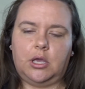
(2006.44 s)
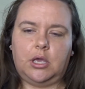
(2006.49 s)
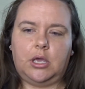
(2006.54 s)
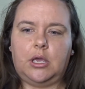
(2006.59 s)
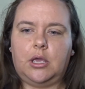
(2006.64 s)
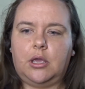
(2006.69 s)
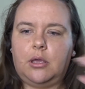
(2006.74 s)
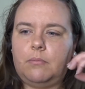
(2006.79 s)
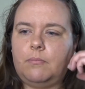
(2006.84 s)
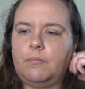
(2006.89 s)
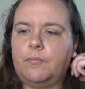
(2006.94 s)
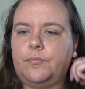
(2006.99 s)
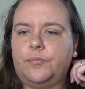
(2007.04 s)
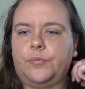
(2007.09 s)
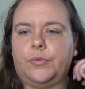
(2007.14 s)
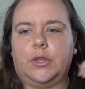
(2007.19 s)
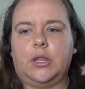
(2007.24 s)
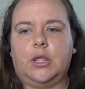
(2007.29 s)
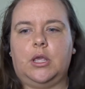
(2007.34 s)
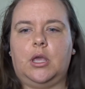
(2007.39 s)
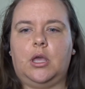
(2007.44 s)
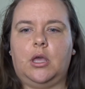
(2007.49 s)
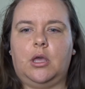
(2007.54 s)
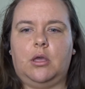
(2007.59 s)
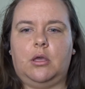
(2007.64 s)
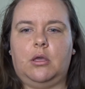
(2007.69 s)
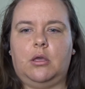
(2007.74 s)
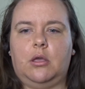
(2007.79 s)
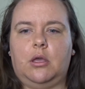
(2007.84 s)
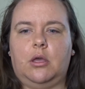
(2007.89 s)
on
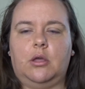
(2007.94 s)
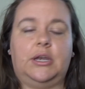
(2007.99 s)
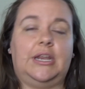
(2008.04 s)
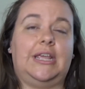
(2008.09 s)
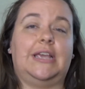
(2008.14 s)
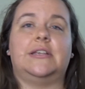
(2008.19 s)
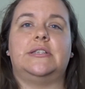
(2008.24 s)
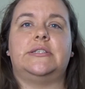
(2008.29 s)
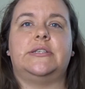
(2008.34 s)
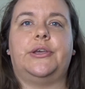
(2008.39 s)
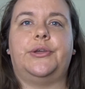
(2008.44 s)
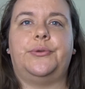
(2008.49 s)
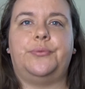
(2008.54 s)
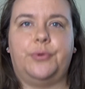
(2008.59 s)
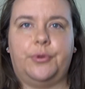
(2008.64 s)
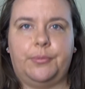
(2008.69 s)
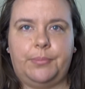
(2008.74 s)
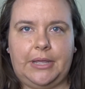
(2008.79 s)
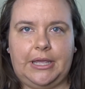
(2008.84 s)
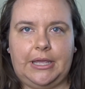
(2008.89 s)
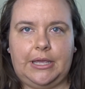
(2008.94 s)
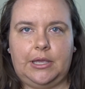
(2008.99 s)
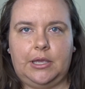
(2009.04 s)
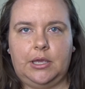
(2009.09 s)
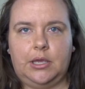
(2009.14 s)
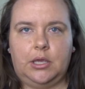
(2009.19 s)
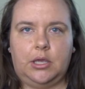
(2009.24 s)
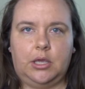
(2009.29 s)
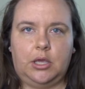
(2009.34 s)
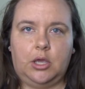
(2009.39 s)
the outside will be
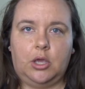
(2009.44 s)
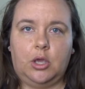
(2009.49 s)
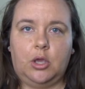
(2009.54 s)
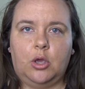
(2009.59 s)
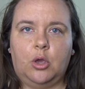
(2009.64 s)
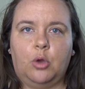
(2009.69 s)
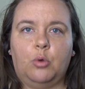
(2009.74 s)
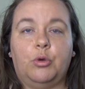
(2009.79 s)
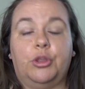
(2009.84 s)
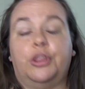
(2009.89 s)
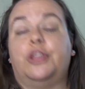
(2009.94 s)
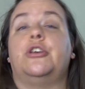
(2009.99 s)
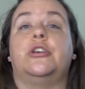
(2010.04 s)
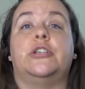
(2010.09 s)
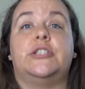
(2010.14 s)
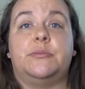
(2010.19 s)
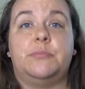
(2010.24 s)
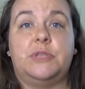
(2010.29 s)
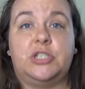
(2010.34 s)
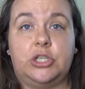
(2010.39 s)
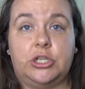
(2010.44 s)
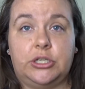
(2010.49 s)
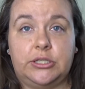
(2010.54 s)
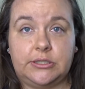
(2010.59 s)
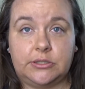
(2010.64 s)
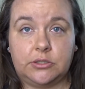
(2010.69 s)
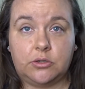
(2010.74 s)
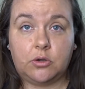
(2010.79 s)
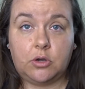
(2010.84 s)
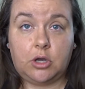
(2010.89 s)
what the customer
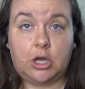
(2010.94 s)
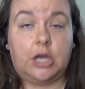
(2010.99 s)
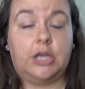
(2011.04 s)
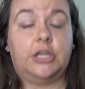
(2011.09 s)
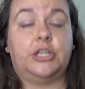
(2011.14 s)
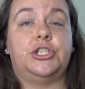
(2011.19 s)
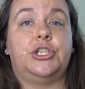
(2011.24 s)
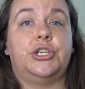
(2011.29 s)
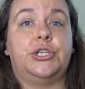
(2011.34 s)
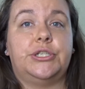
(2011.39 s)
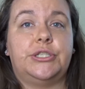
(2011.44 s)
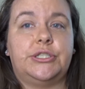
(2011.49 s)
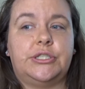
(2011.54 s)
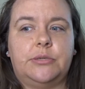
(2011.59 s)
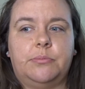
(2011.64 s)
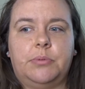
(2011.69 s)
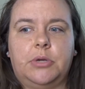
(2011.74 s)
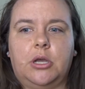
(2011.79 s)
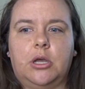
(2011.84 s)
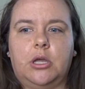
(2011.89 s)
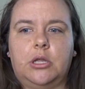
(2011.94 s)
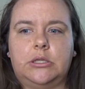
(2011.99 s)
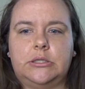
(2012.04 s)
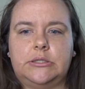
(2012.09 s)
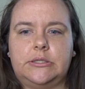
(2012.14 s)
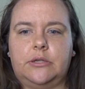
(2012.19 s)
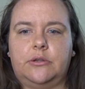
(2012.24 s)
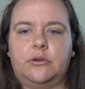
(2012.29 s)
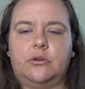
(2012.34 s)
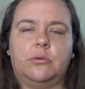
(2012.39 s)
chooses or I choose to put on.
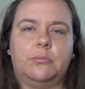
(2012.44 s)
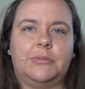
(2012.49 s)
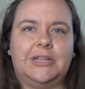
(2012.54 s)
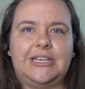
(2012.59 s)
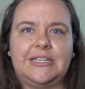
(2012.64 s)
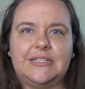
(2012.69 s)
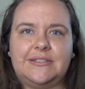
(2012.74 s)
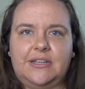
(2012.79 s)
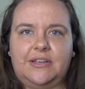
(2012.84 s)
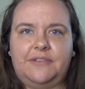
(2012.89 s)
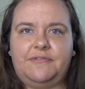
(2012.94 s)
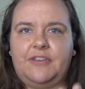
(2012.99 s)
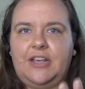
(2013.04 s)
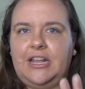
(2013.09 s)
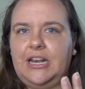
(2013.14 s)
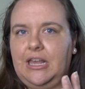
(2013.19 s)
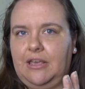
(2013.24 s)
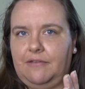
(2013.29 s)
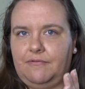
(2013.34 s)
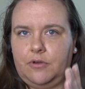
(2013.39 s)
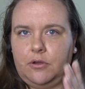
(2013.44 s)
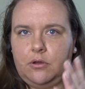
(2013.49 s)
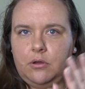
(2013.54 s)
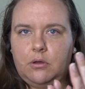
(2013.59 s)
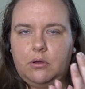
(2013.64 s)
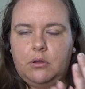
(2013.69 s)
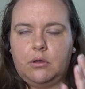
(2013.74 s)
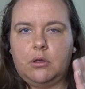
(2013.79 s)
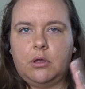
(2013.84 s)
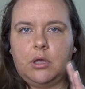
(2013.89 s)
So normally it's like faux leather
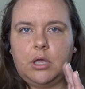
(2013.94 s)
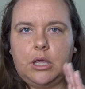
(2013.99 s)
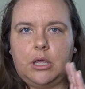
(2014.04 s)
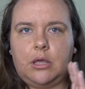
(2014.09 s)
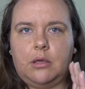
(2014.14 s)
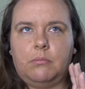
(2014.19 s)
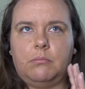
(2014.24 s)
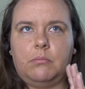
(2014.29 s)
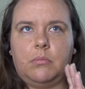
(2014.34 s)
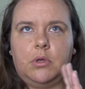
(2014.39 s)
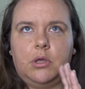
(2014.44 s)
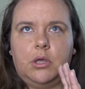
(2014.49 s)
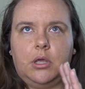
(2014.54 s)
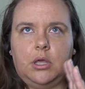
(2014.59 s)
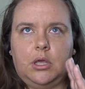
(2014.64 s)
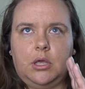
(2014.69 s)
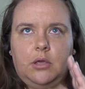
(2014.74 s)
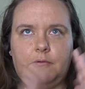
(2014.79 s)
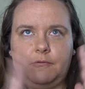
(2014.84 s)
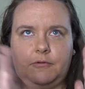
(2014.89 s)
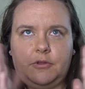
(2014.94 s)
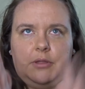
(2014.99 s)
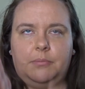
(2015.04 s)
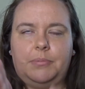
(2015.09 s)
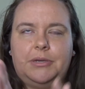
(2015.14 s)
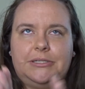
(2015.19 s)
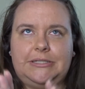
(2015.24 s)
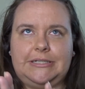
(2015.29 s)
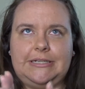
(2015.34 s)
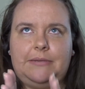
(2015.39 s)
or for the
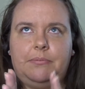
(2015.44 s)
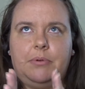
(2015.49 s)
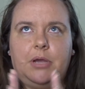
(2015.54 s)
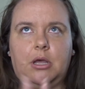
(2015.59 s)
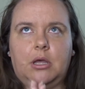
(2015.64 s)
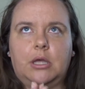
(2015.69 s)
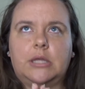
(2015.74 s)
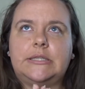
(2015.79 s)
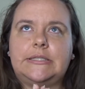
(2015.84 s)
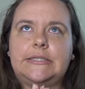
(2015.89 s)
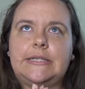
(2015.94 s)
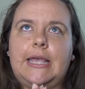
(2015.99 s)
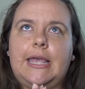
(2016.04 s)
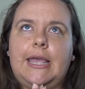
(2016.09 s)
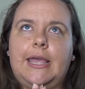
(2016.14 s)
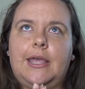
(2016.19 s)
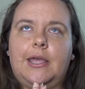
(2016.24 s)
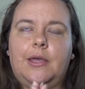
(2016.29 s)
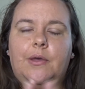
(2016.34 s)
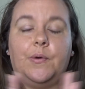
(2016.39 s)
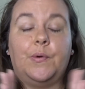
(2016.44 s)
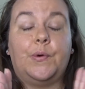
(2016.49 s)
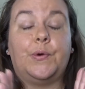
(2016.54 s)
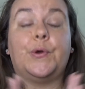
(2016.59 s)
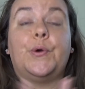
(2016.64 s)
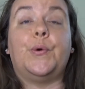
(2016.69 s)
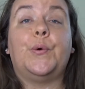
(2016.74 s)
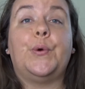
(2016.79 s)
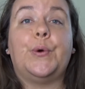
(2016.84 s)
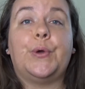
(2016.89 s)
body part or
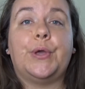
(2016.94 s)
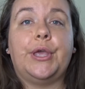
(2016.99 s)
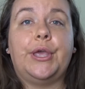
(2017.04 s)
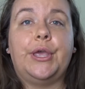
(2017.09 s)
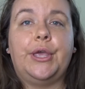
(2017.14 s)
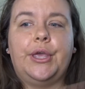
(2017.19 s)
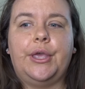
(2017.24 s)
cork.